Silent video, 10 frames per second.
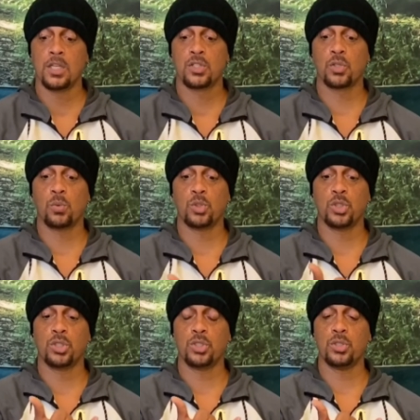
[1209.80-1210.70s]
So what you're
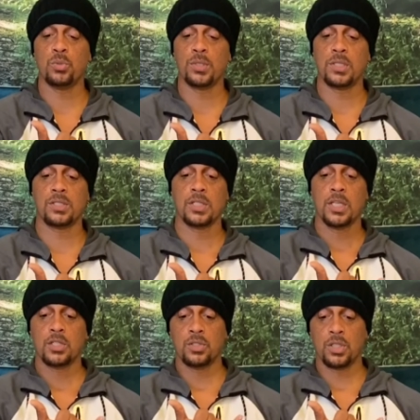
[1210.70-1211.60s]
going to do is
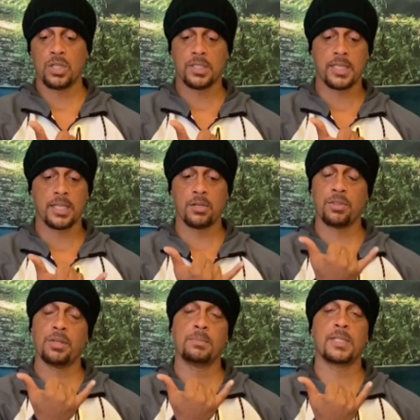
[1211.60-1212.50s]
you're going to take your
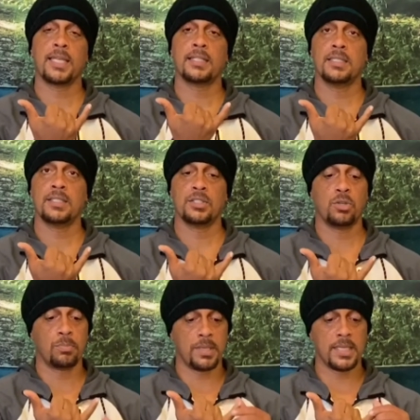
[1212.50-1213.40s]
thumbs like this and
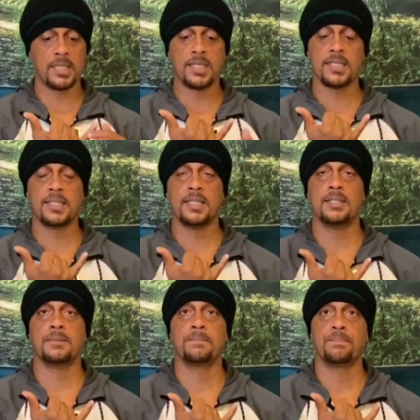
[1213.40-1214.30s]
your pinky and extend
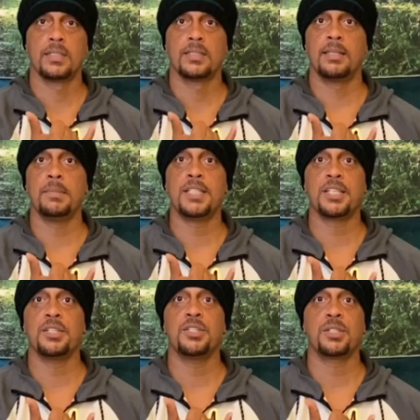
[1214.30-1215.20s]
them. Let me
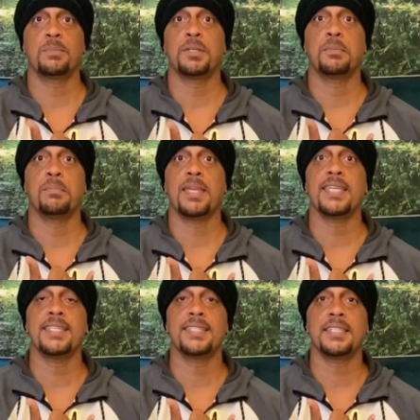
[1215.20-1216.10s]
tell you something
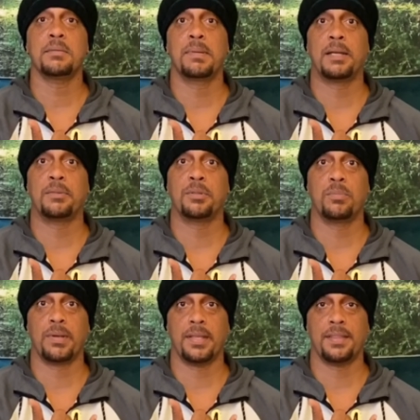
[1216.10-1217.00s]
amazing about the
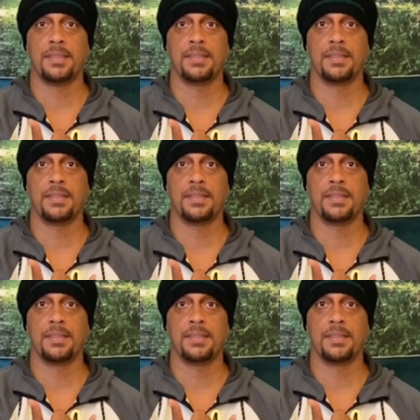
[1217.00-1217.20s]
breath.